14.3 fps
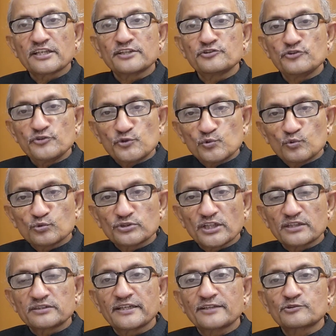they knew
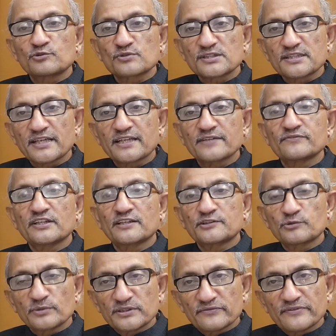that they have to save, they
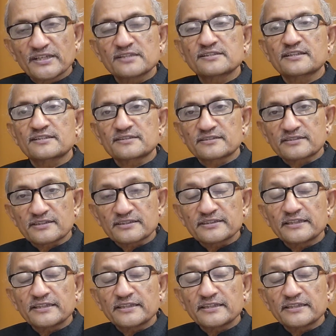have to invest, etc.